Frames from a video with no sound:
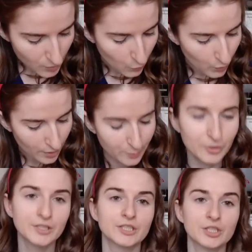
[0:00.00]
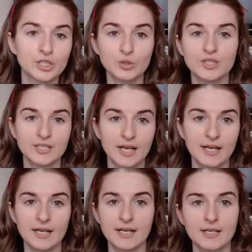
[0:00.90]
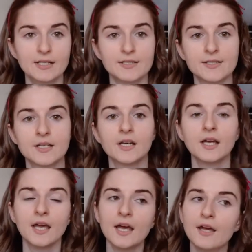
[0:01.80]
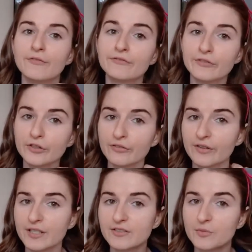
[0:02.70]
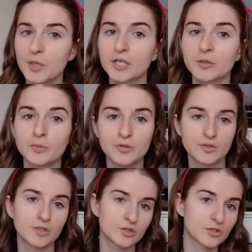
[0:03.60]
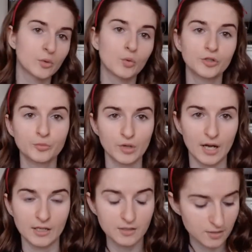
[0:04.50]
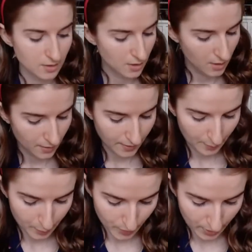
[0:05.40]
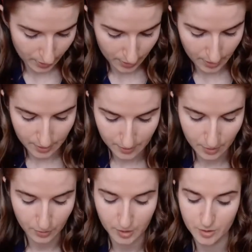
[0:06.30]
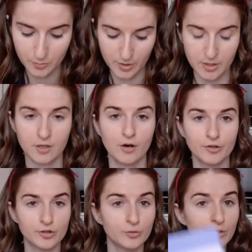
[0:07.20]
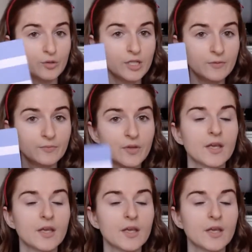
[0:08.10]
what I'm going to do today is a full face of makeup using just the one brand. That brand is going to be Carter Beauty.